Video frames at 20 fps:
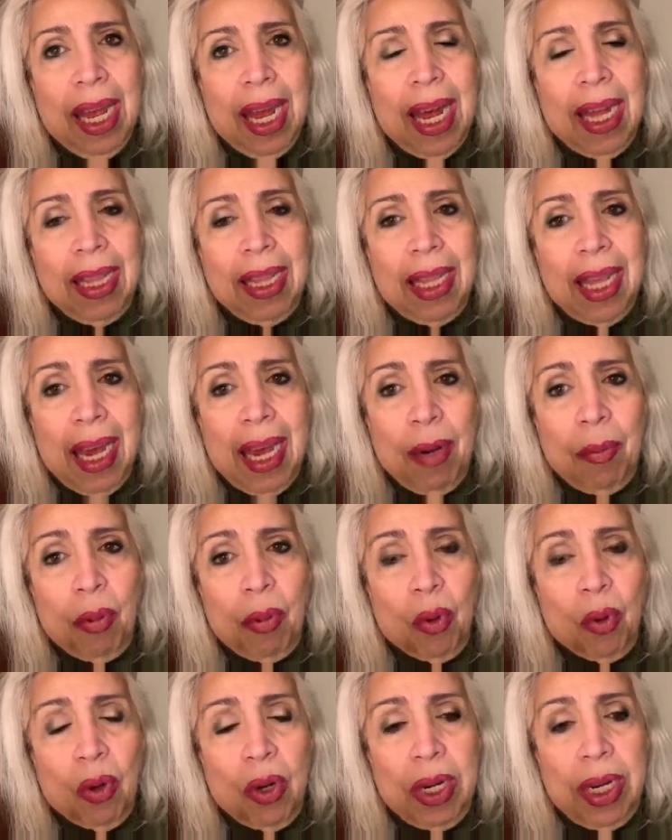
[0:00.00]
At that
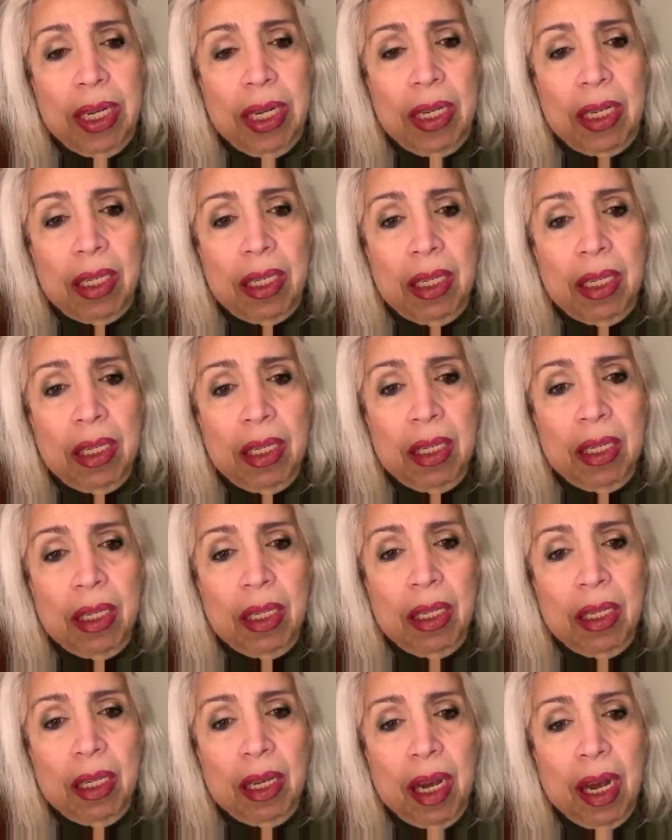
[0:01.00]
point,
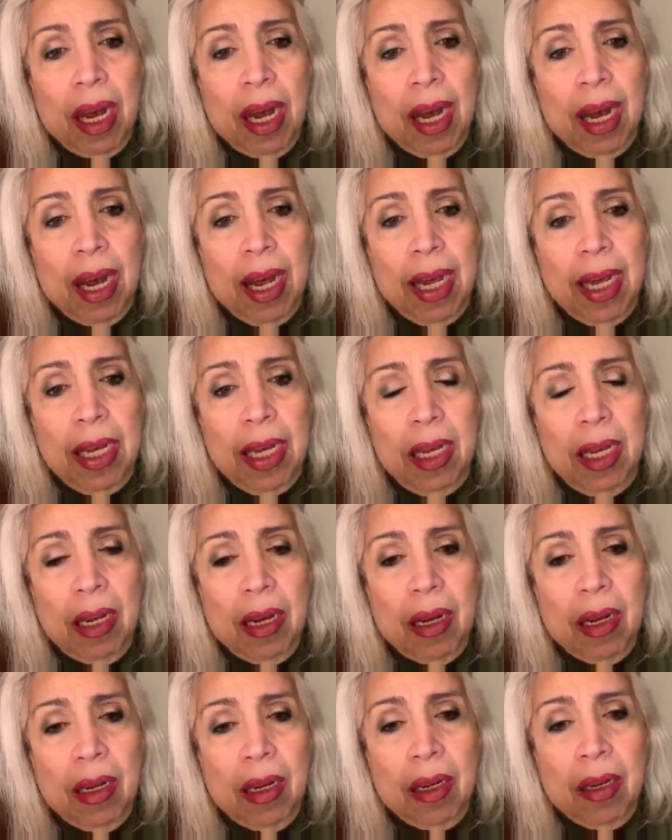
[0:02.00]
I
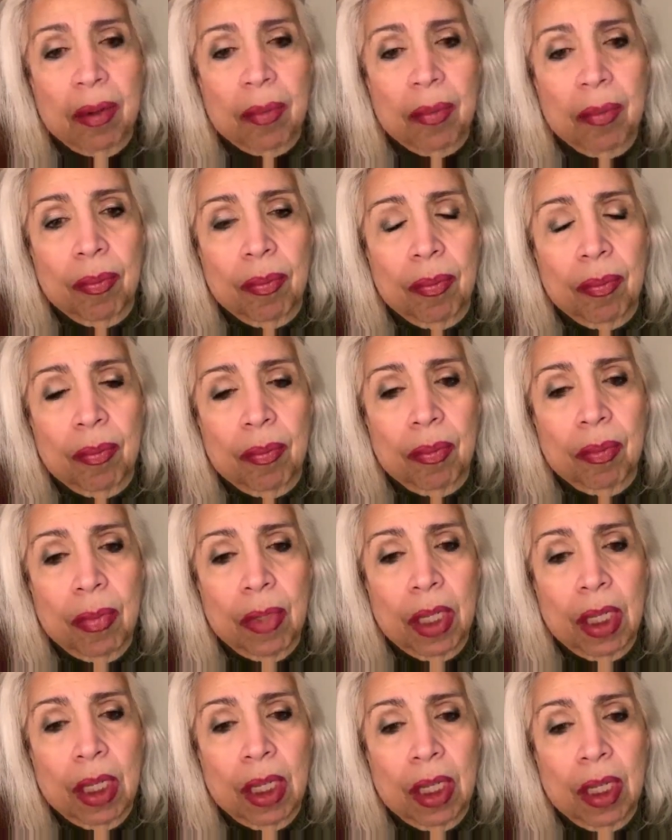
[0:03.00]
um
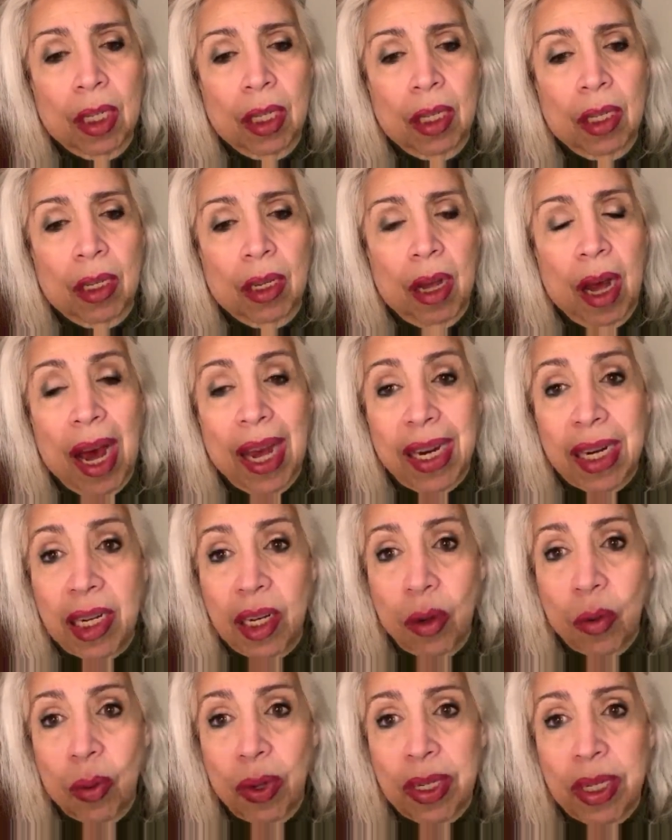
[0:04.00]
I didn't
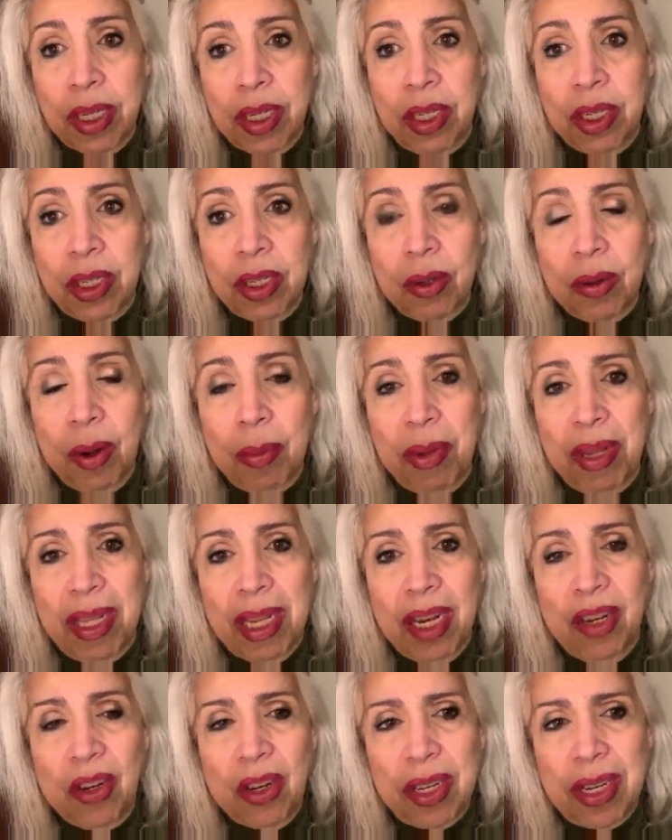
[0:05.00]
know what to do. I mean,
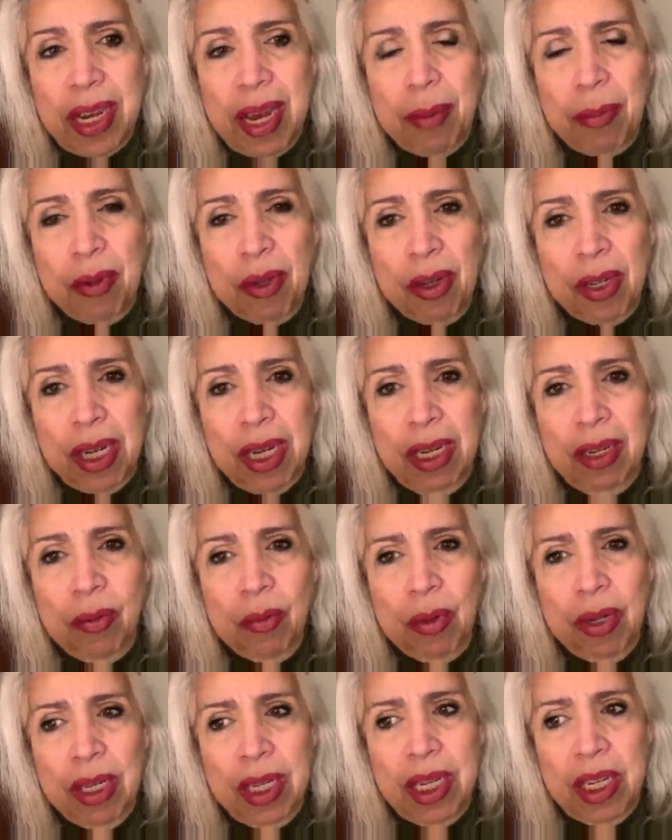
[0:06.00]
they just kept looking
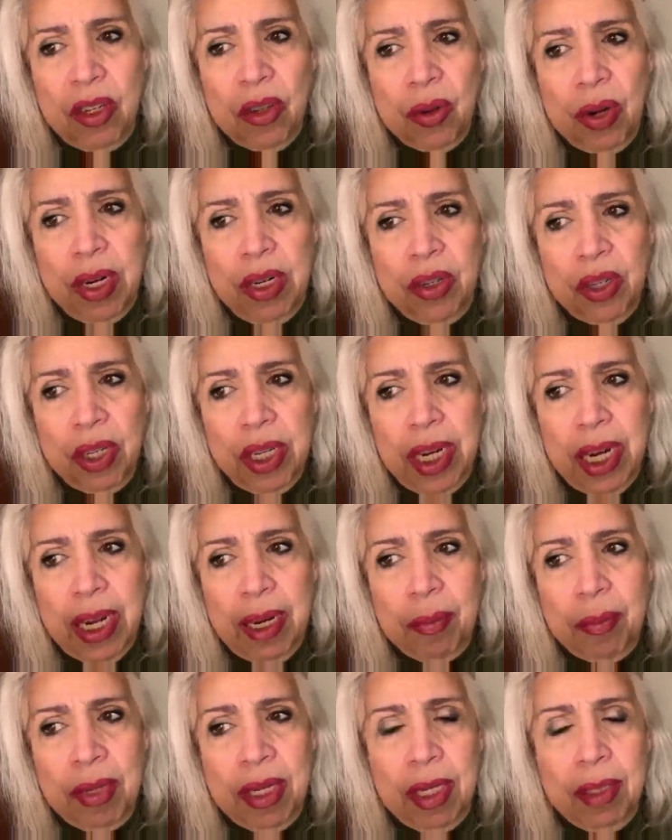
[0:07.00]
really
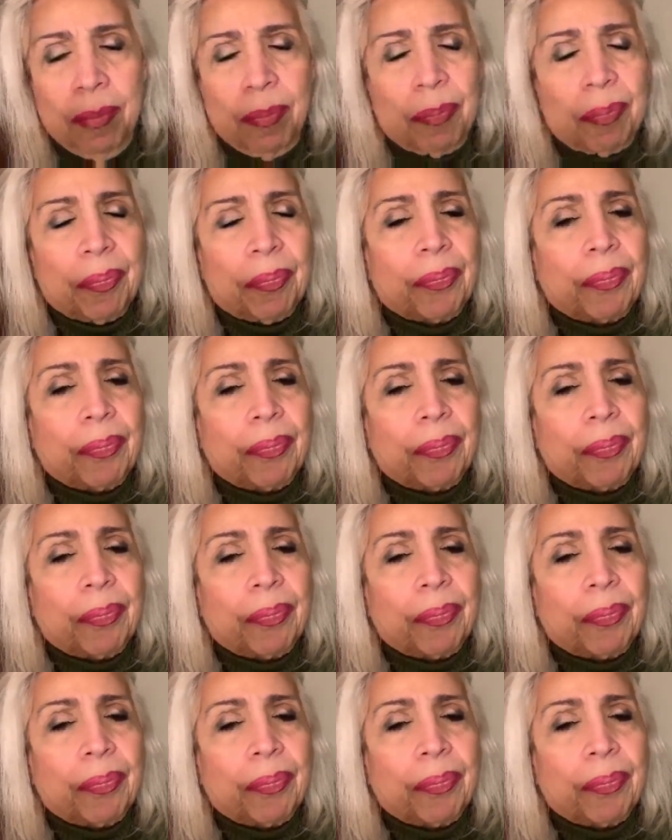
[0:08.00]
strangely at me.